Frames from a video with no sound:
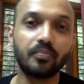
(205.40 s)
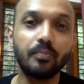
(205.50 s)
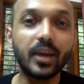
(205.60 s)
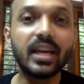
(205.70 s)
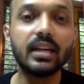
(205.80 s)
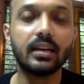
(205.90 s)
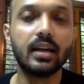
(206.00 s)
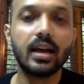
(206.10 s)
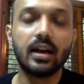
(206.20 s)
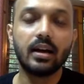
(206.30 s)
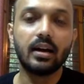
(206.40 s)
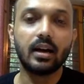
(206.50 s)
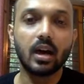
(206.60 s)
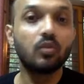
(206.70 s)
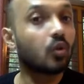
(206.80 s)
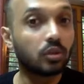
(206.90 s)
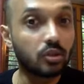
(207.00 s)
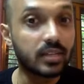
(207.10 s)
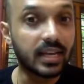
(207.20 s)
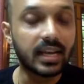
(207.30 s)
pain on
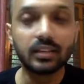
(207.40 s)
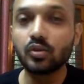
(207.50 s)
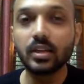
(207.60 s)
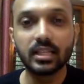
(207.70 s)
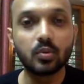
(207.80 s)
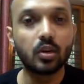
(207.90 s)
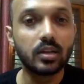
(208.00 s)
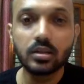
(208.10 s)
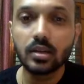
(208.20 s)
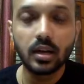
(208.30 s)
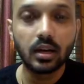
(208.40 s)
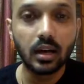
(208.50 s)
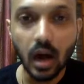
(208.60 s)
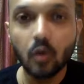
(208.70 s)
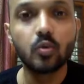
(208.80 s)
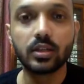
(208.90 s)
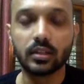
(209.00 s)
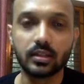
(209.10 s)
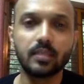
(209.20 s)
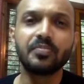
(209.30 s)
those areas. So that's what is gout
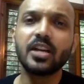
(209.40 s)
is.